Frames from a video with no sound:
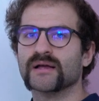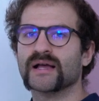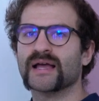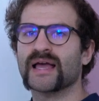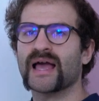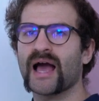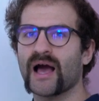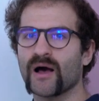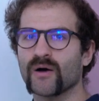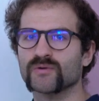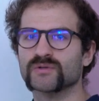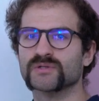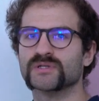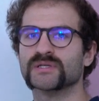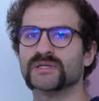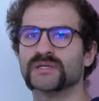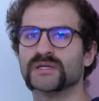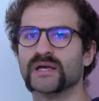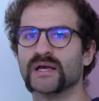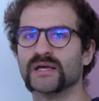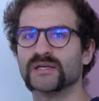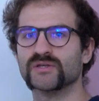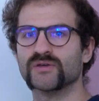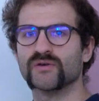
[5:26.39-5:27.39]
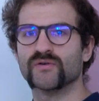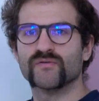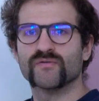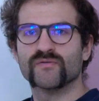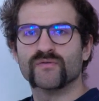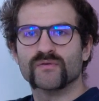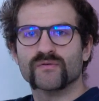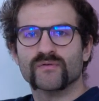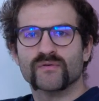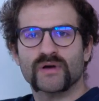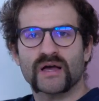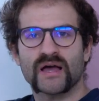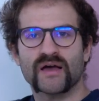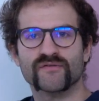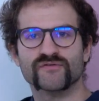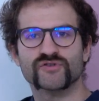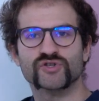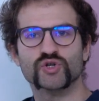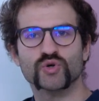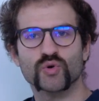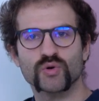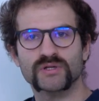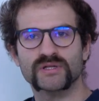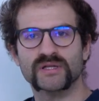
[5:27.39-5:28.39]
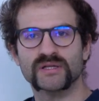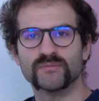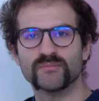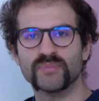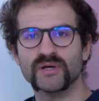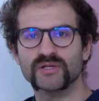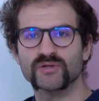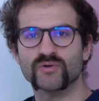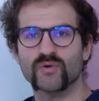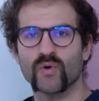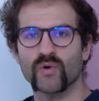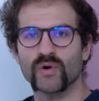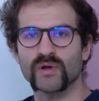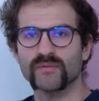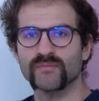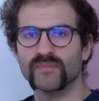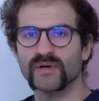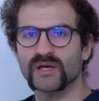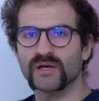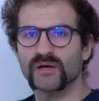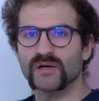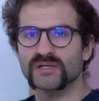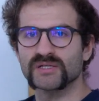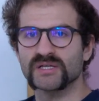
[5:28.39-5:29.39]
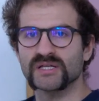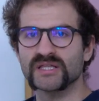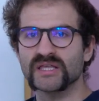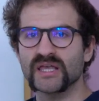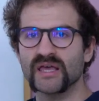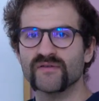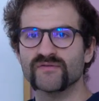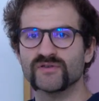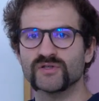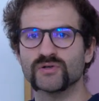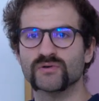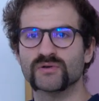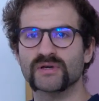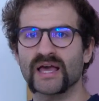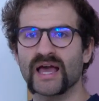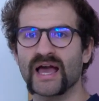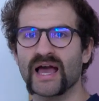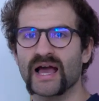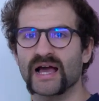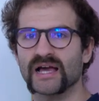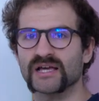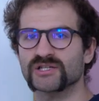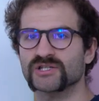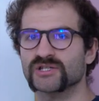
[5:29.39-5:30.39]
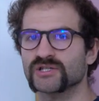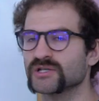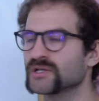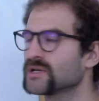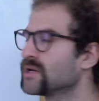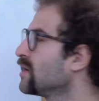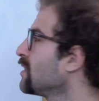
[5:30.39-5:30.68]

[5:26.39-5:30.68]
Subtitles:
counts as you have shorted Bitcoin, because it gives you cash